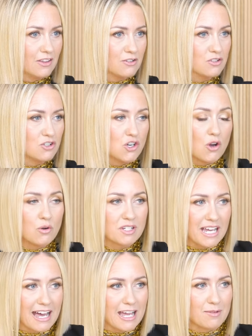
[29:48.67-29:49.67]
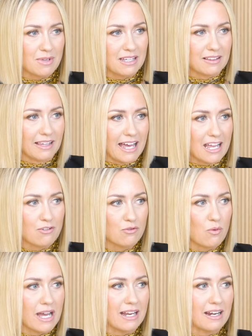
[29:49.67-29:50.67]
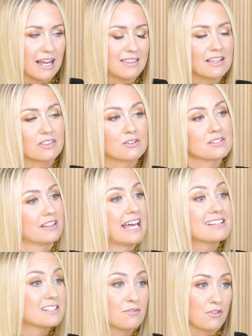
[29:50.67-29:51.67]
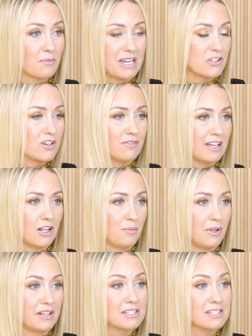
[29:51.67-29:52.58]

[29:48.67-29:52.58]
there's no time in life when I think there's less information available,